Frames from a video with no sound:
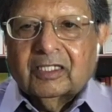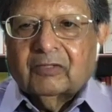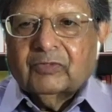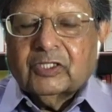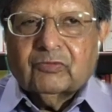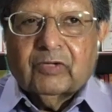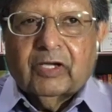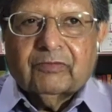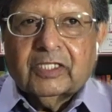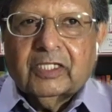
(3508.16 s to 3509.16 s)
which is why
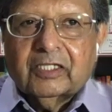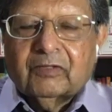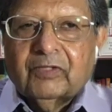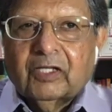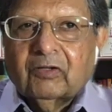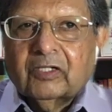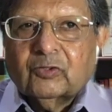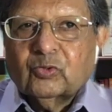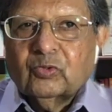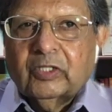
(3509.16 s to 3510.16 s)
I've said that we are not
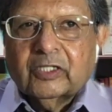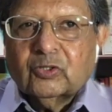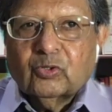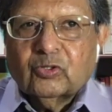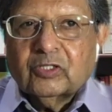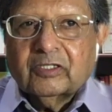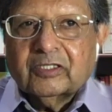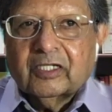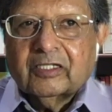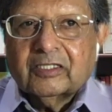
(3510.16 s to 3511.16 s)
truly a social
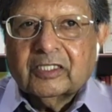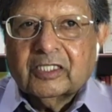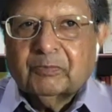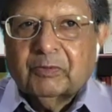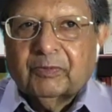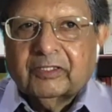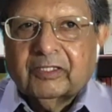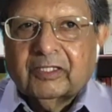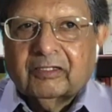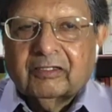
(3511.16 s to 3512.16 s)
science as people
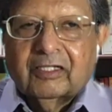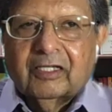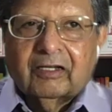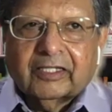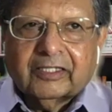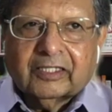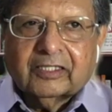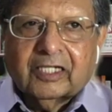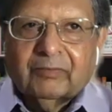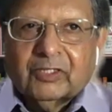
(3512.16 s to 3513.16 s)
think, like
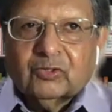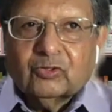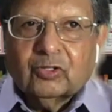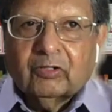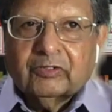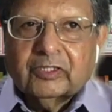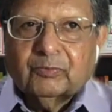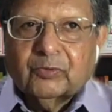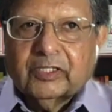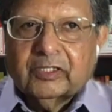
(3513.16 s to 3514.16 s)
economics, sociology,
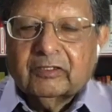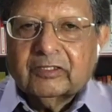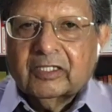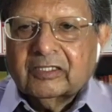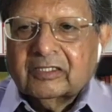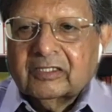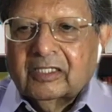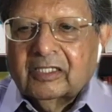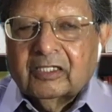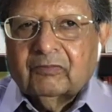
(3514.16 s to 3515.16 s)
political science.
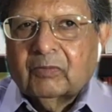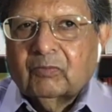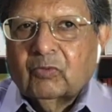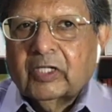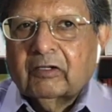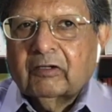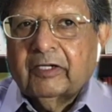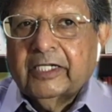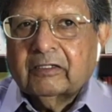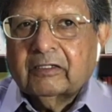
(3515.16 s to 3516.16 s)
We are more a
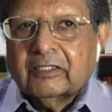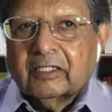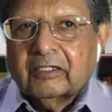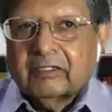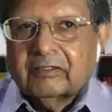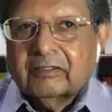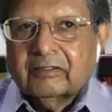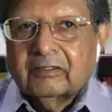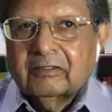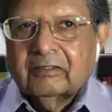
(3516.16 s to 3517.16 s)
clinical science,
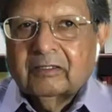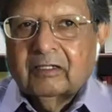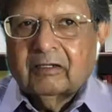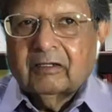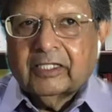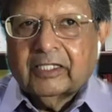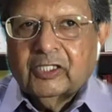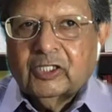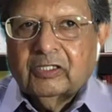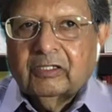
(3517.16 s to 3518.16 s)
like
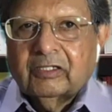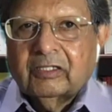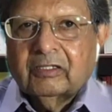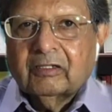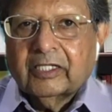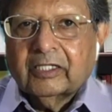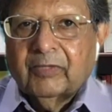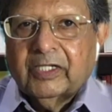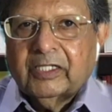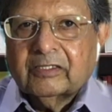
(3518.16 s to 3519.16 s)
engineering, like
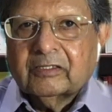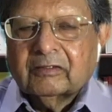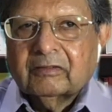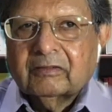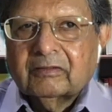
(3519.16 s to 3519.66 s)
medicine.